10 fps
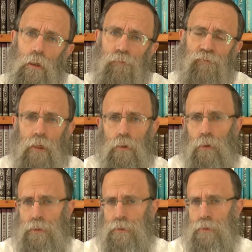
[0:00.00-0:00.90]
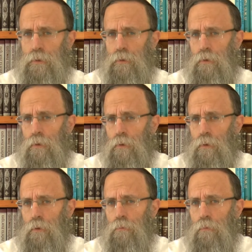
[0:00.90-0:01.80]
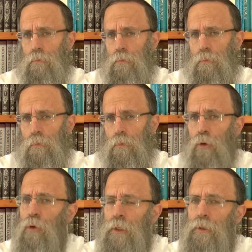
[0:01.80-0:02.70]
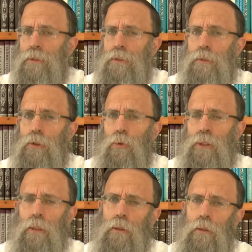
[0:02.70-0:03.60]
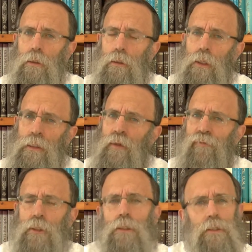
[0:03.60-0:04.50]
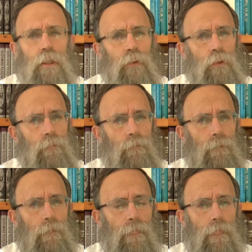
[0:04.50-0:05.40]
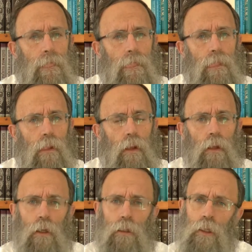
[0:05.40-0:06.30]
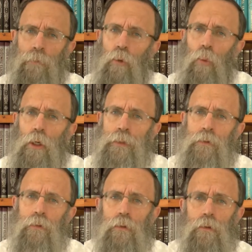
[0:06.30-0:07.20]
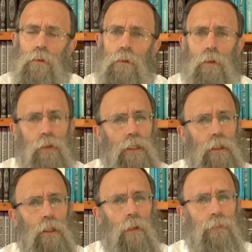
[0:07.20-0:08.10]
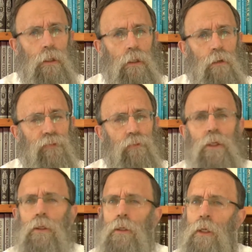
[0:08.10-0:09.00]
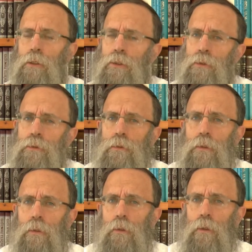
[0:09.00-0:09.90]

followed us during this unique and difficult summer. Number one, the kidnapping of 3 teenagers